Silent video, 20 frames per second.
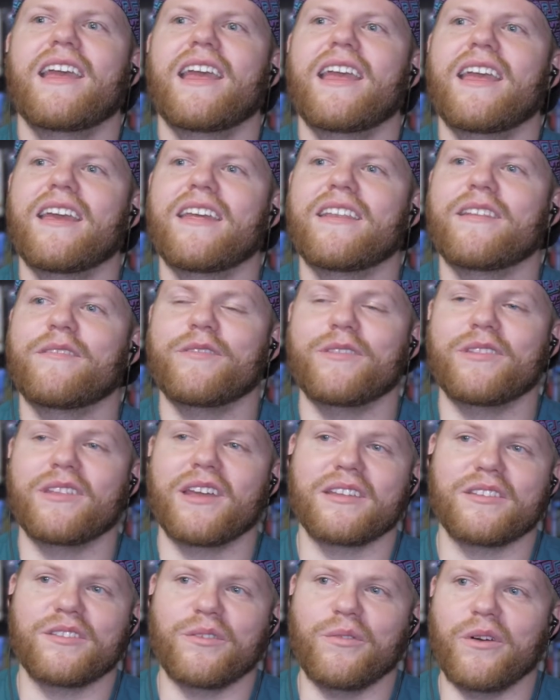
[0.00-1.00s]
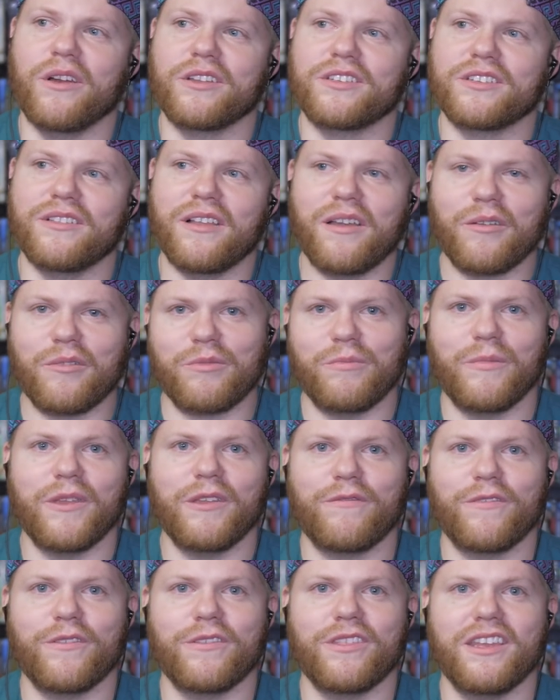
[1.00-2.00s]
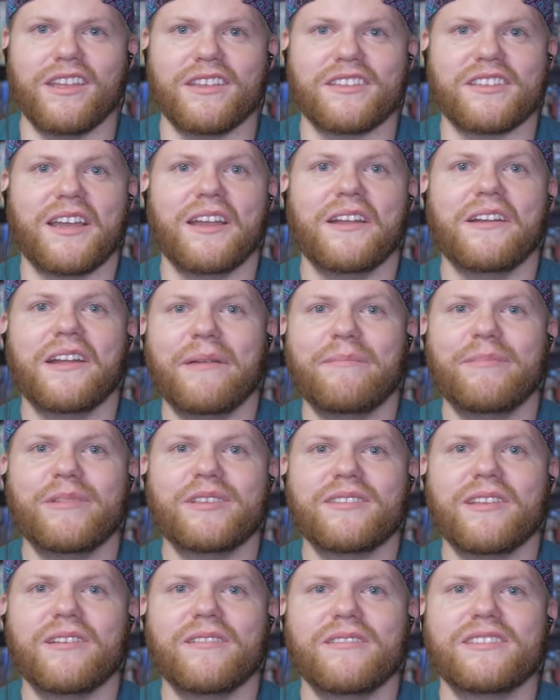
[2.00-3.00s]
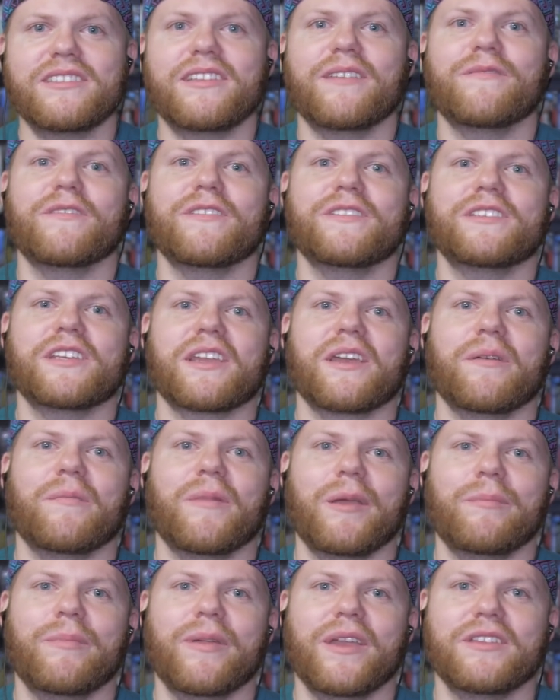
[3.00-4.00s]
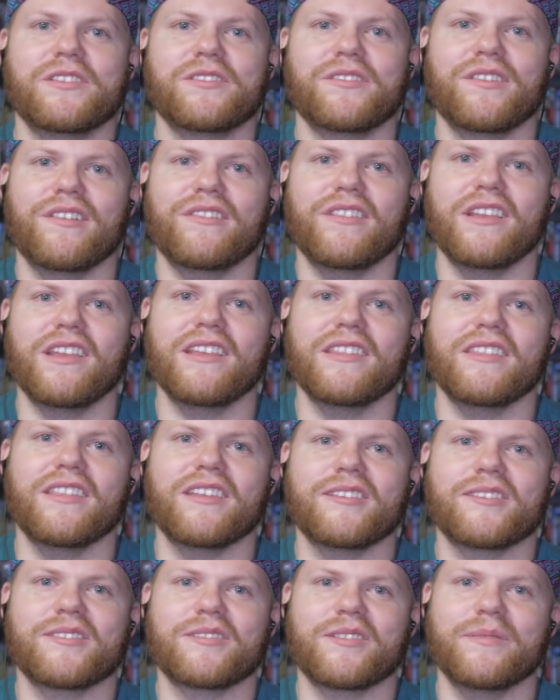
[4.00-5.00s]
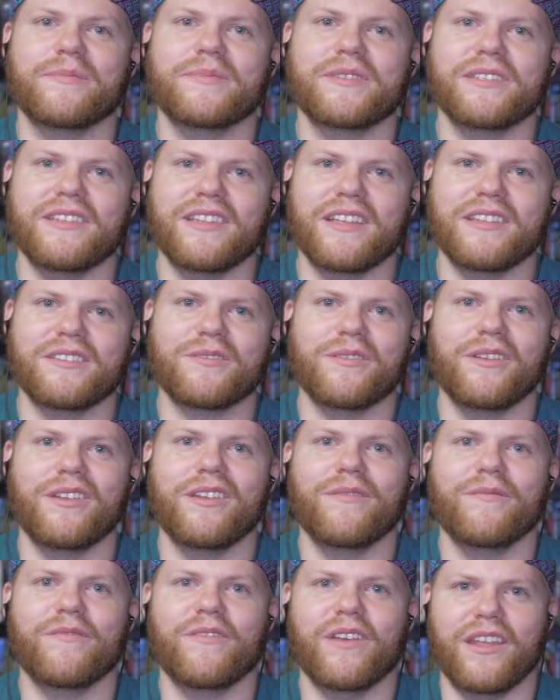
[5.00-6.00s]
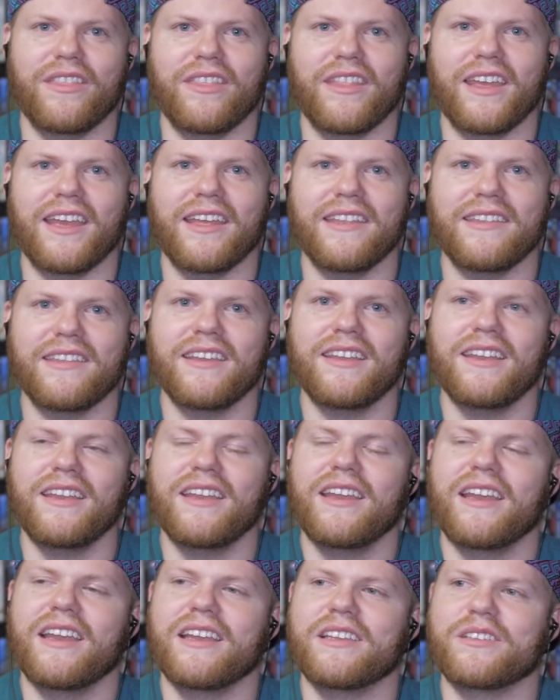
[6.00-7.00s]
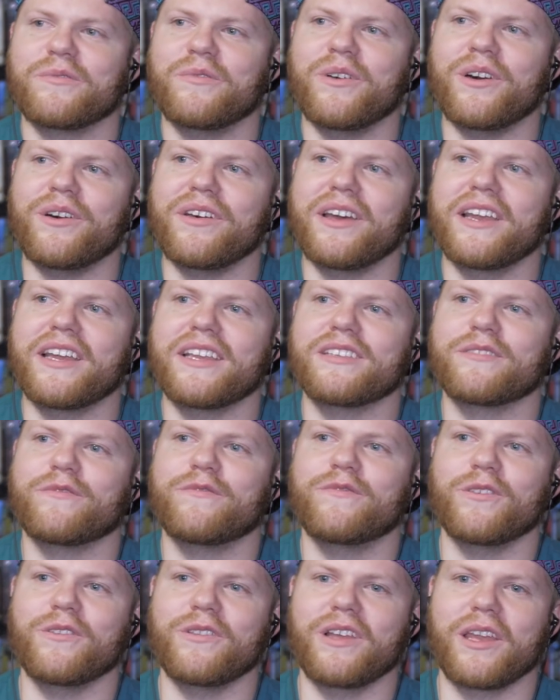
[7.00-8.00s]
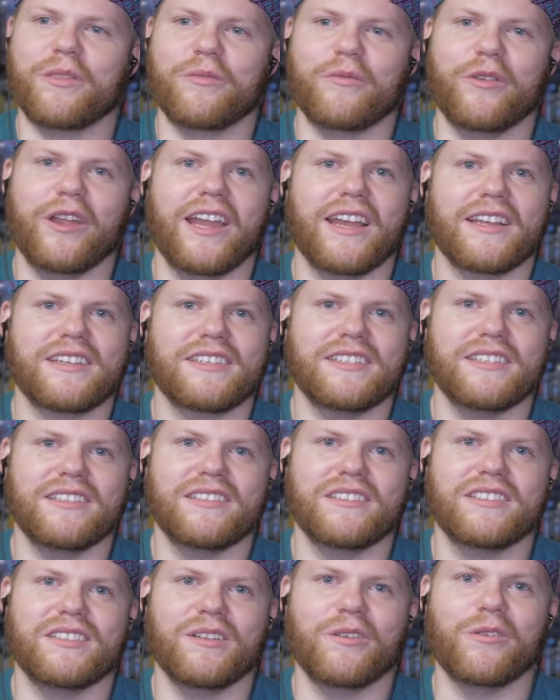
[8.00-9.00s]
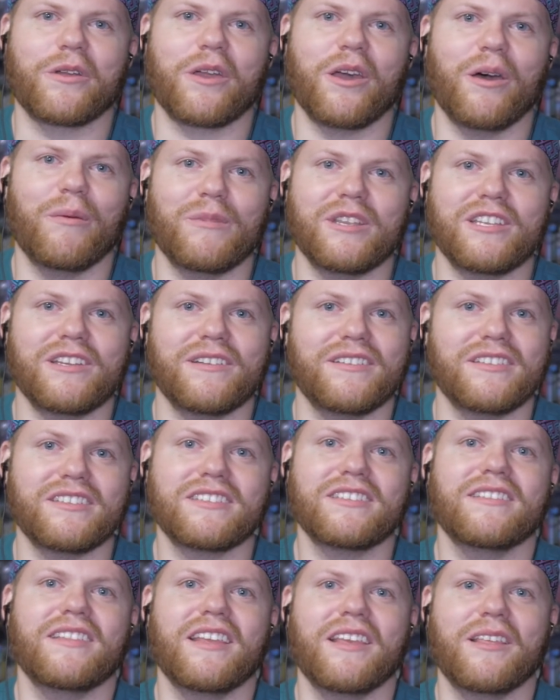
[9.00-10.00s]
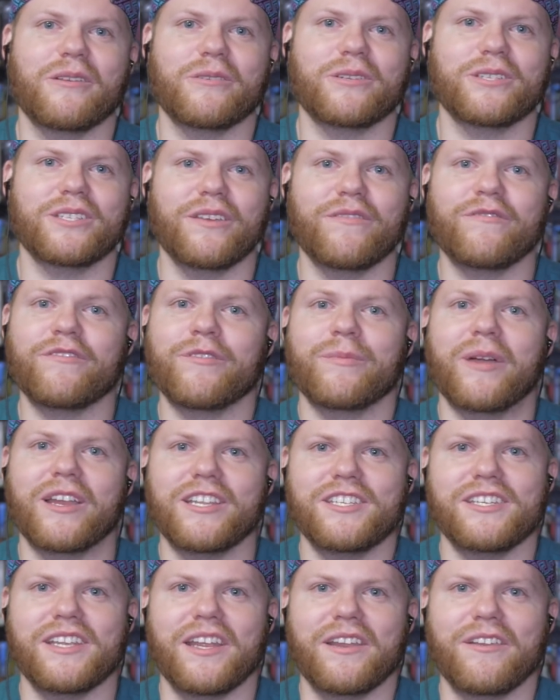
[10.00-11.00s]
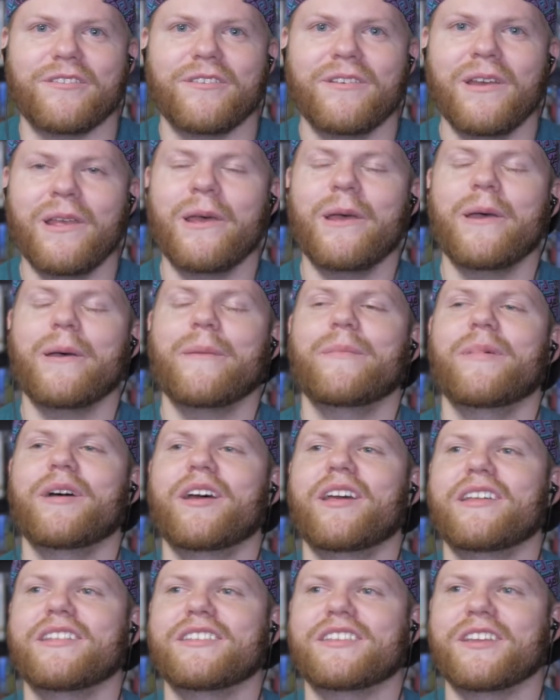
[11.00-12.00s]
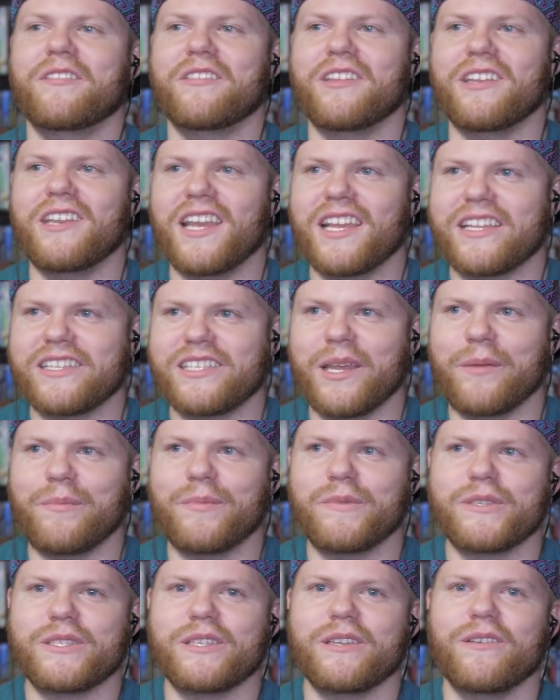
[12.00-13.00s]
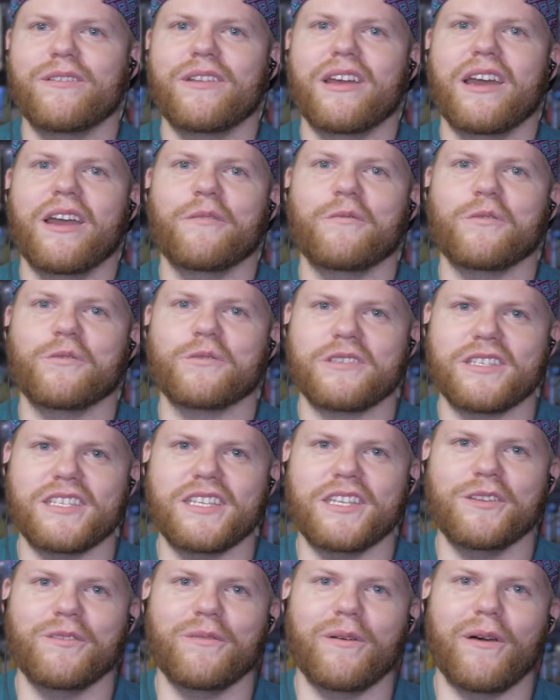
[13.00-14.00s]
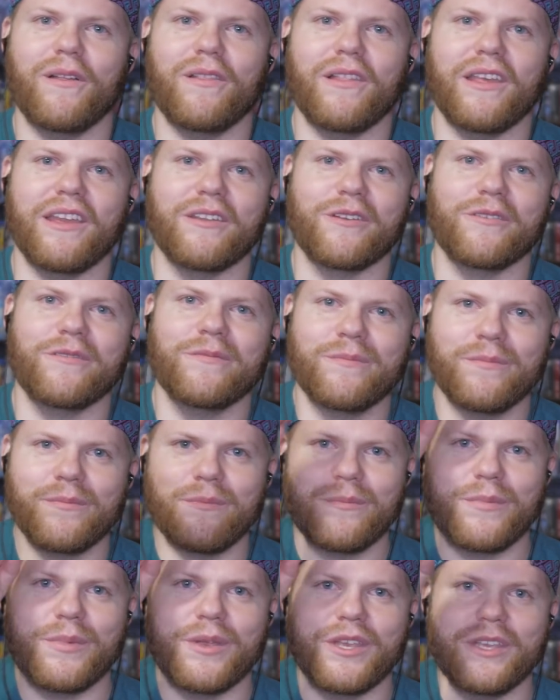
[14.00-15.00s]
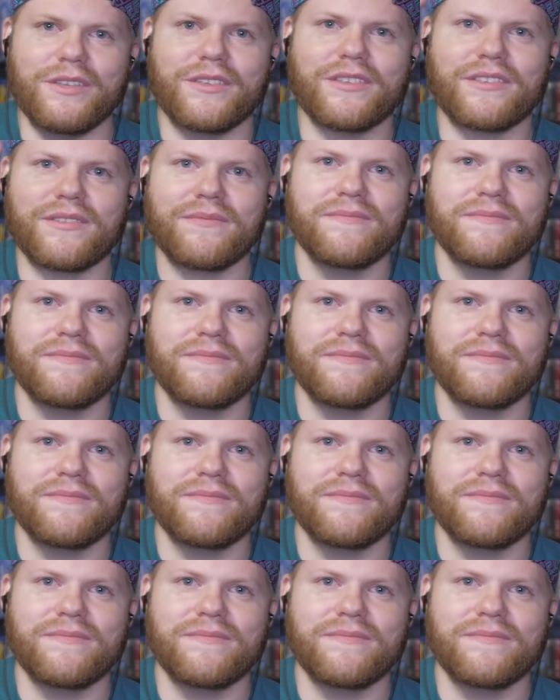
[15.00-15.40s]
And if you'd like to watch along with me for the entire episodes, definitely check out my Patreon link in the description. That's where you can find that, as well as full length reactions or commentaries to the other stuff from my channel. But until the next episode, I will see you all later. Peace.